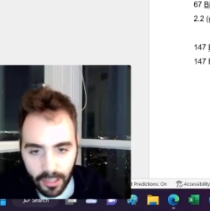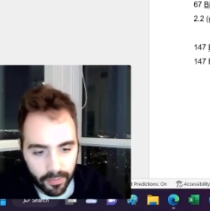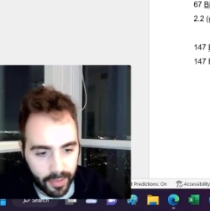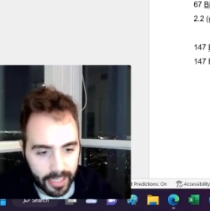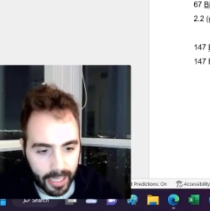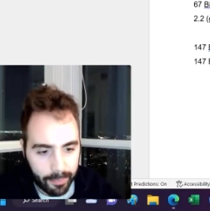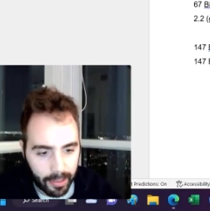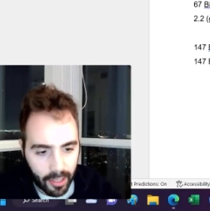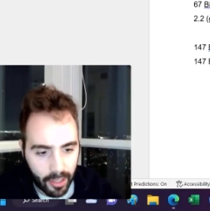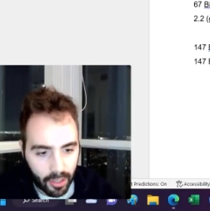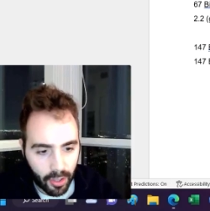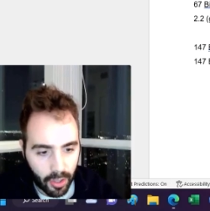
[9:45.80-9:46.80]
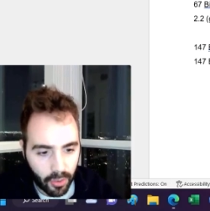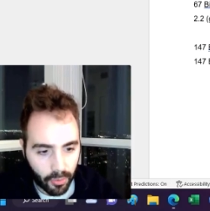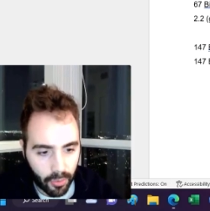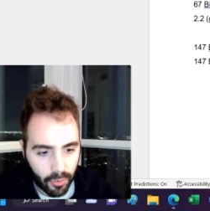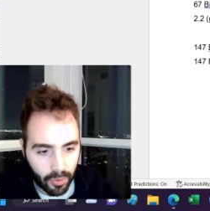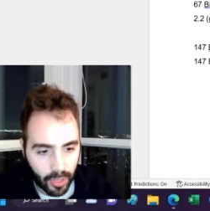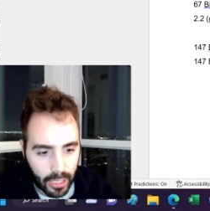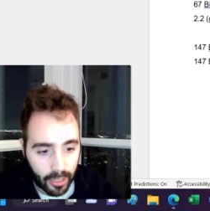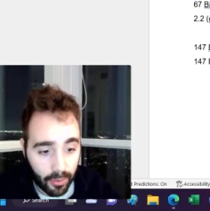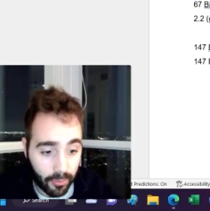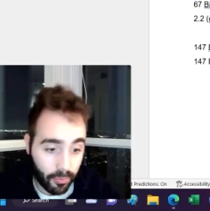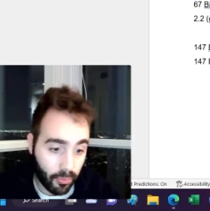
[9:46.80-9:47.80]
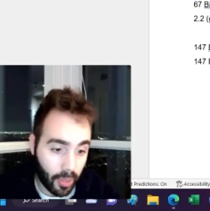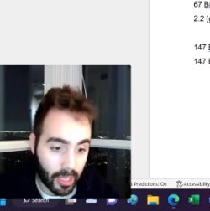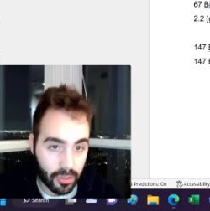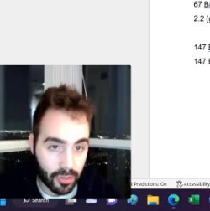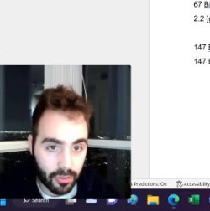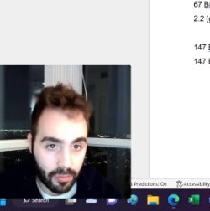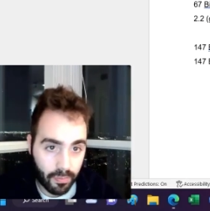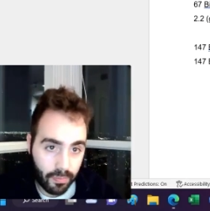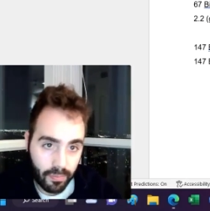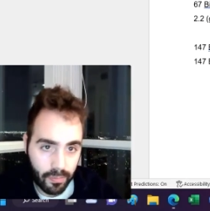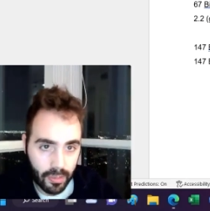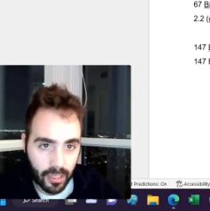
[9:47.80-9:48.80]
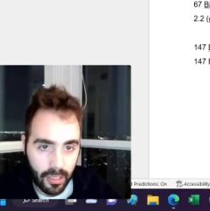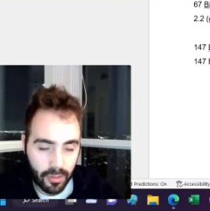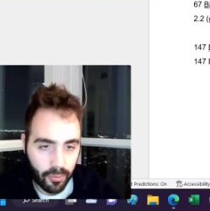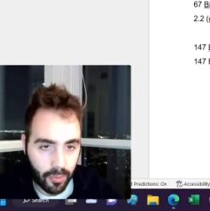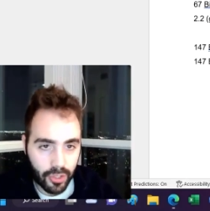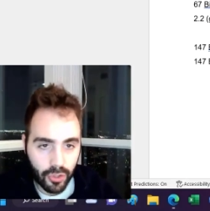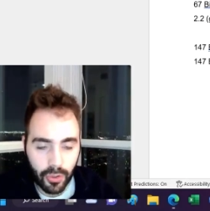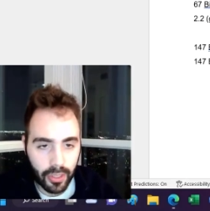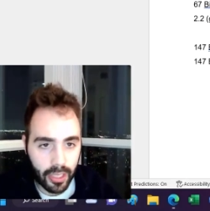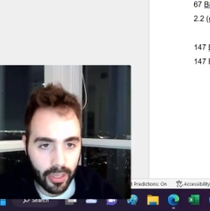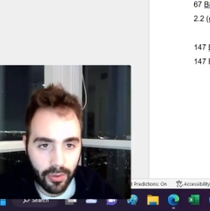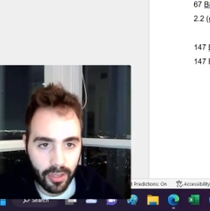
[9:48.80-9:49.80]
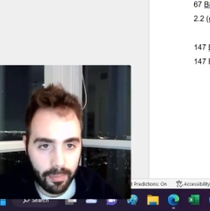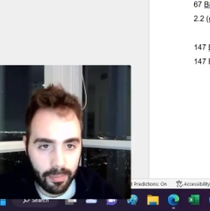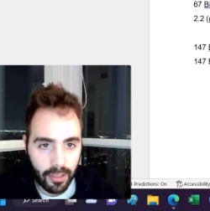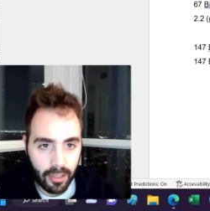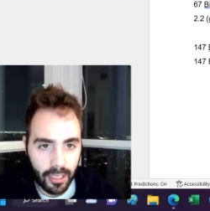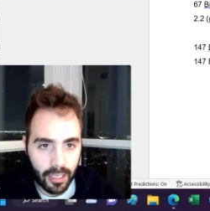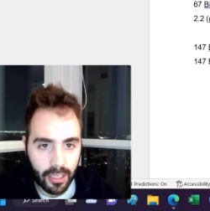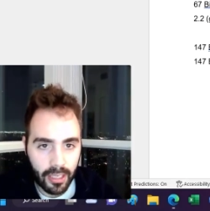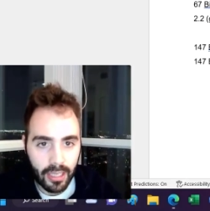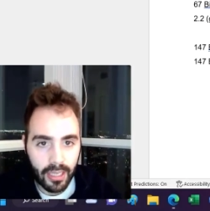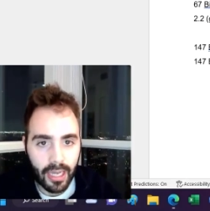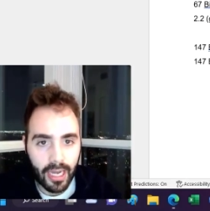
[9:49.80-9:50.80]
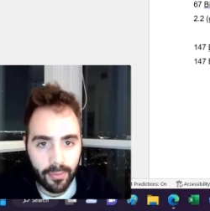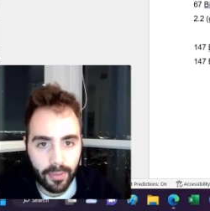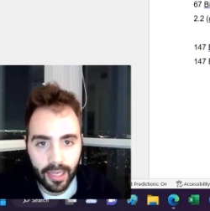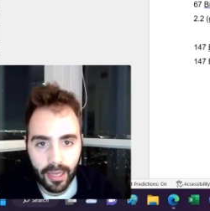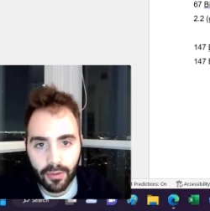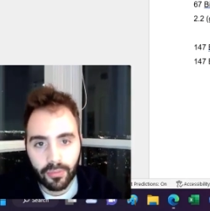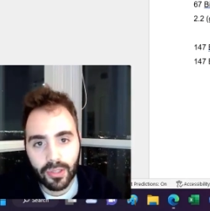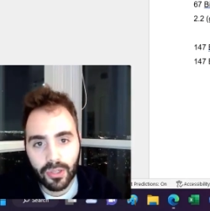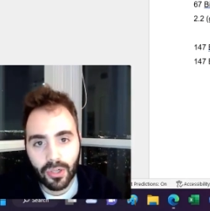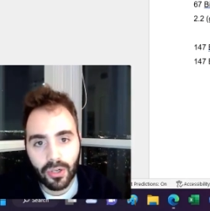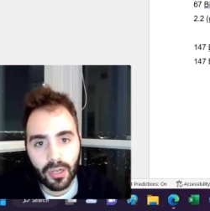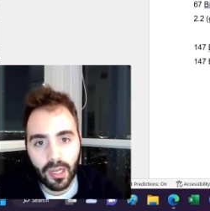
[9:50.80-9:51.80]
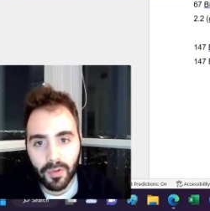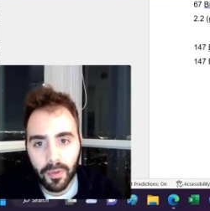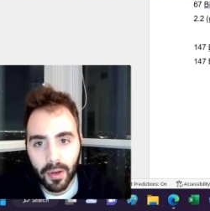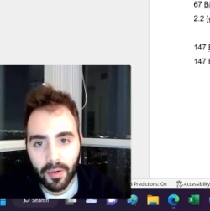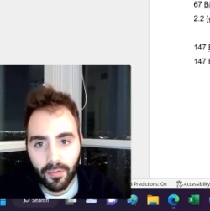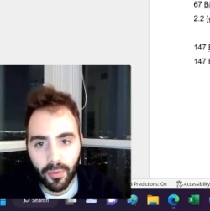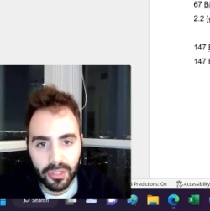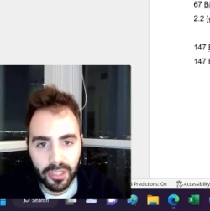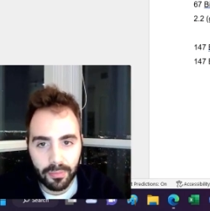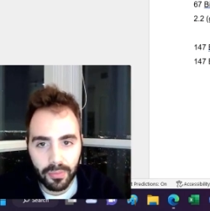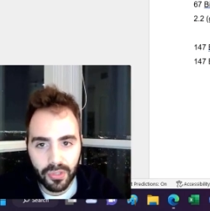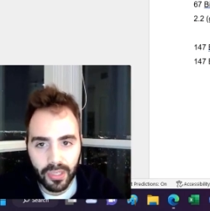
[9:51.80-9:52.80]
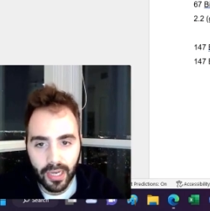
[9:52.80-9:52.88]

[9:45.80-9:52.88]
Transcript: divide that by our 1 trillion 30 billion, and we get a return of about 14%.